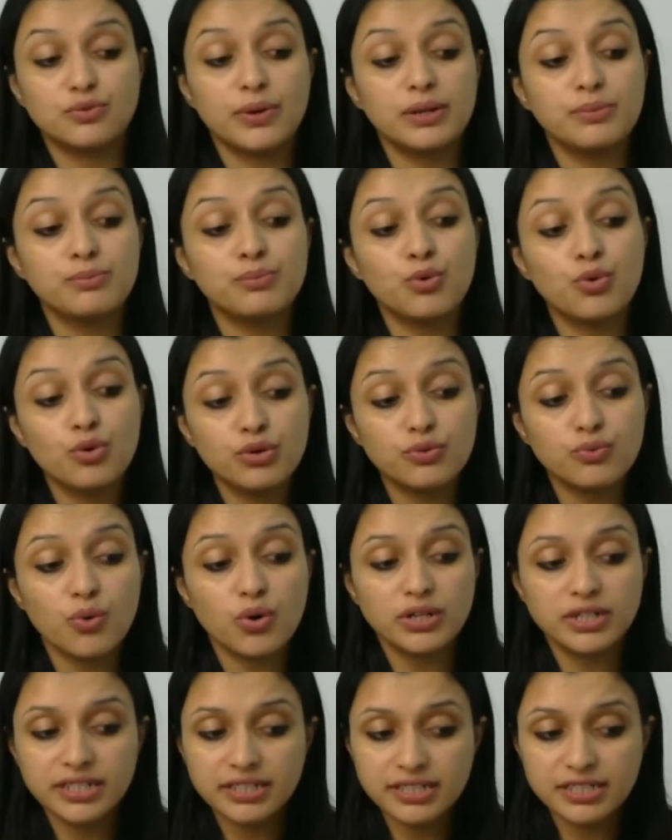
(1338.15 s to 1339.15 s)
When more
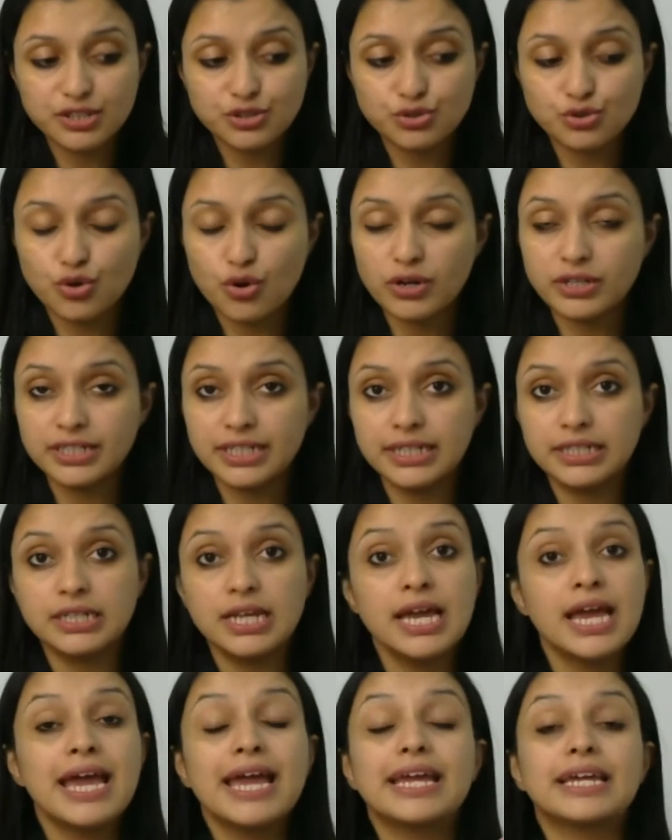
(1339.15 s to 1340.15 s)
water is drawn
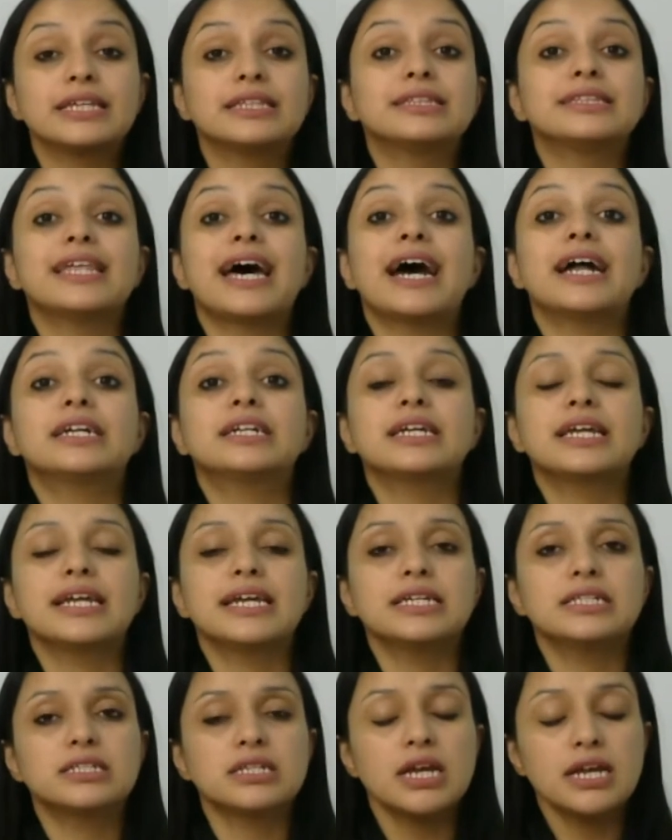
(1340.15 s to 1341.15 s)
in that
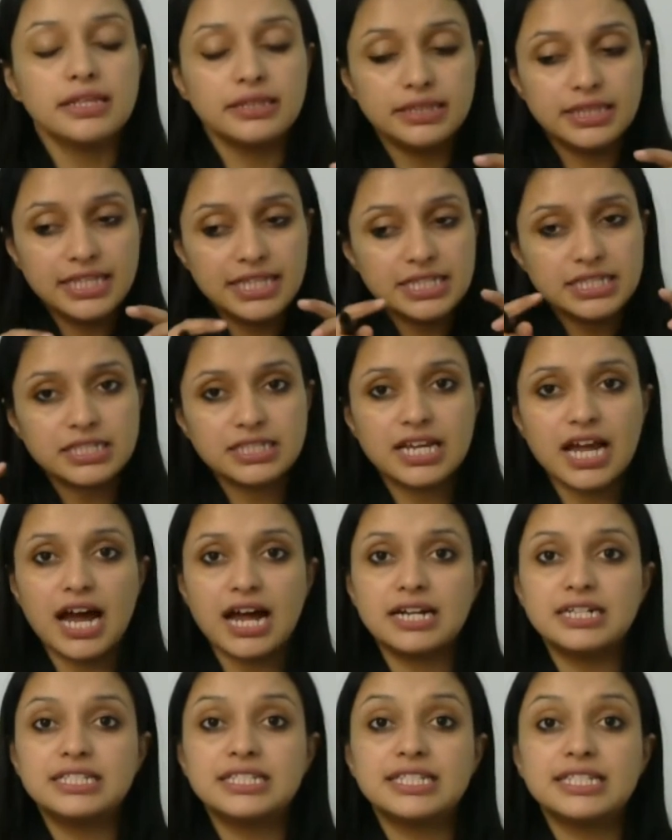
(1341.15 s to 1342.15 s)
case, these
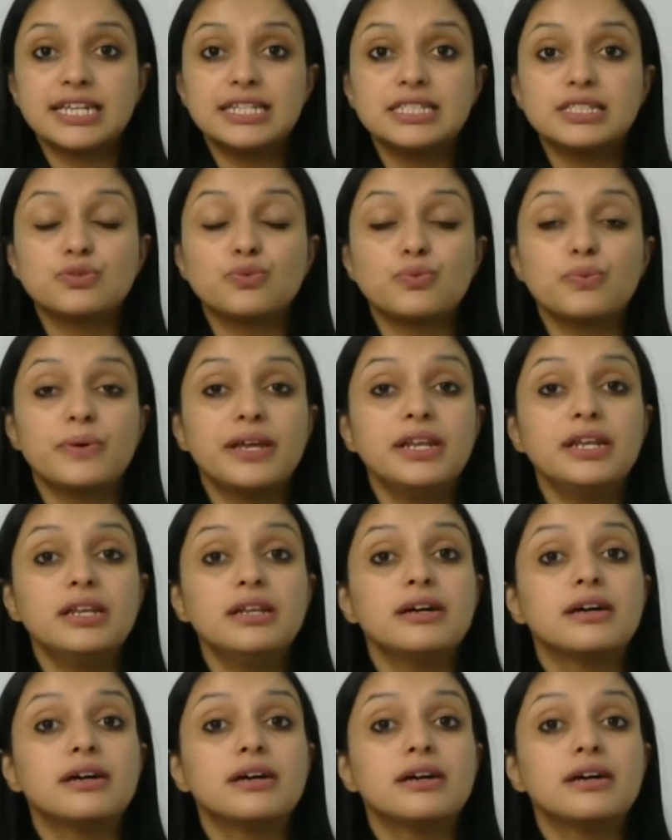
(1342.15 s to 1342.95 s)
guard cells will